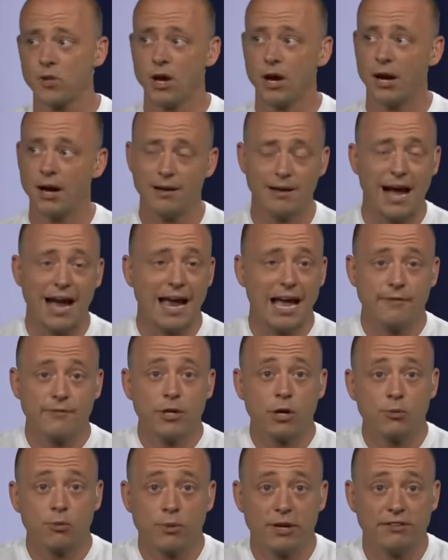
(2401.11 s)
Uh, I have
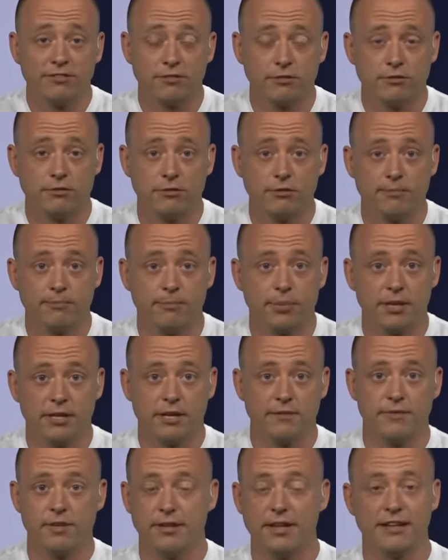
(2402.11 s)
no reason to
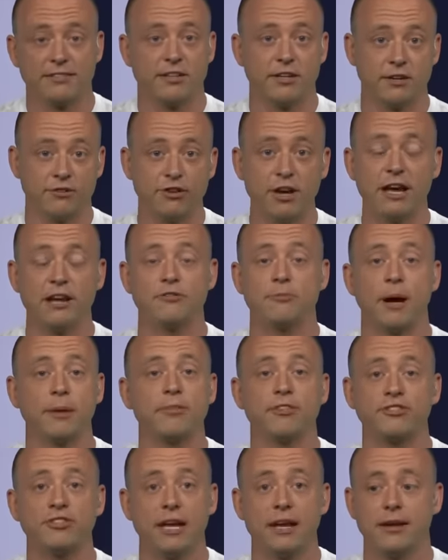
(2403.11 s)
believe that that's going to change, but
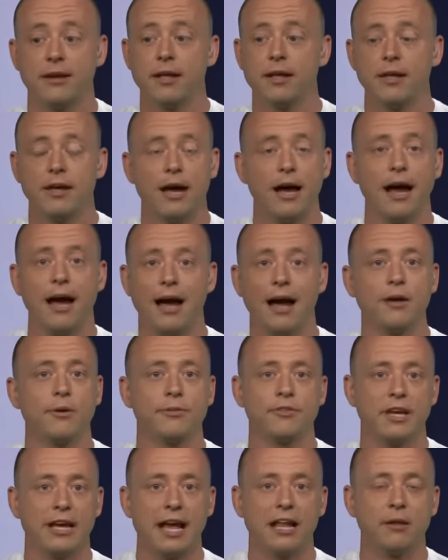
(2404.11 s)
I'm just saying I
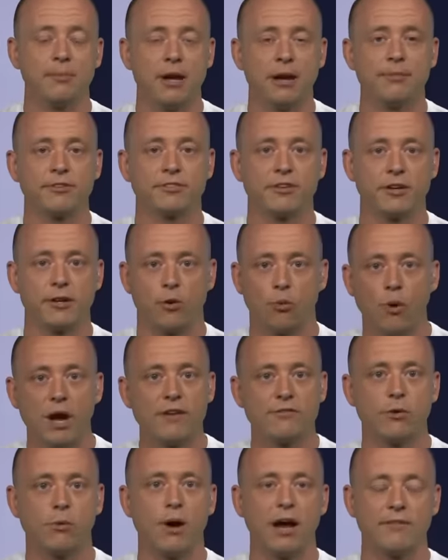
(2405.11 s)
don't think Alabama's going to
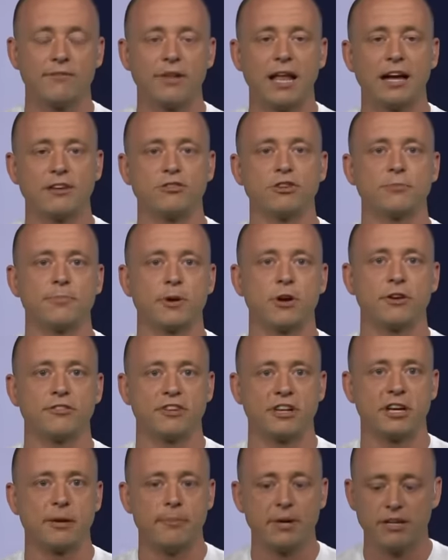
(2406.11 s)
wave the white flag just
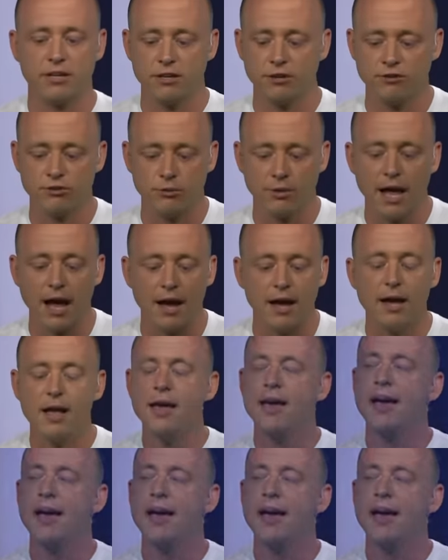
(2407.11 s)
because he committed in July.